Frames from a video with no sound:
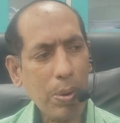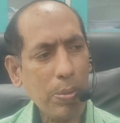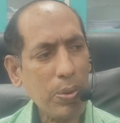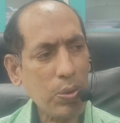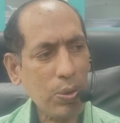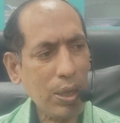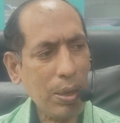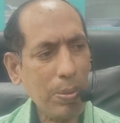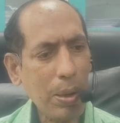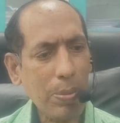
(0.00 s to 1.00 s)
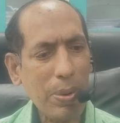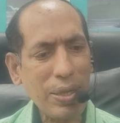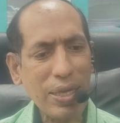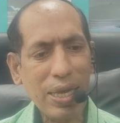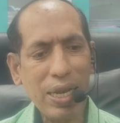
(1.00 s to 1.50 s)
and mesothelium are
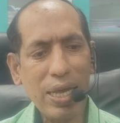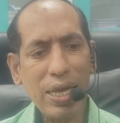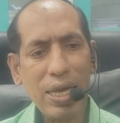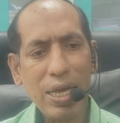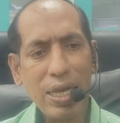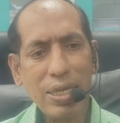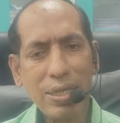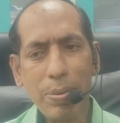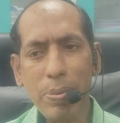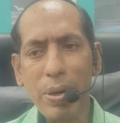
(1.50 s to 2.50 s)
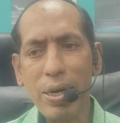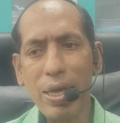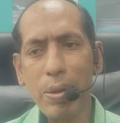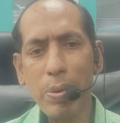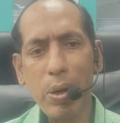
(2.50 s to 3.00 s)
basically
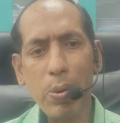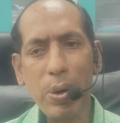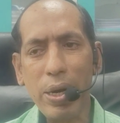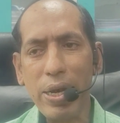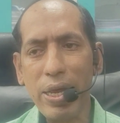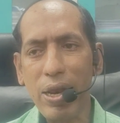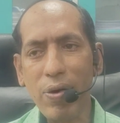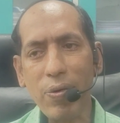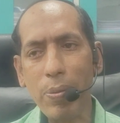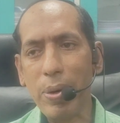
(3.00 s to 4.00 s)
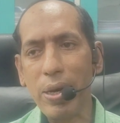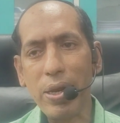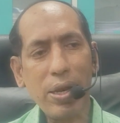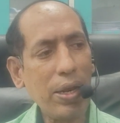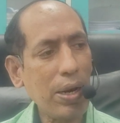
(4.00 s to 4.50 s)
separating interior from interior.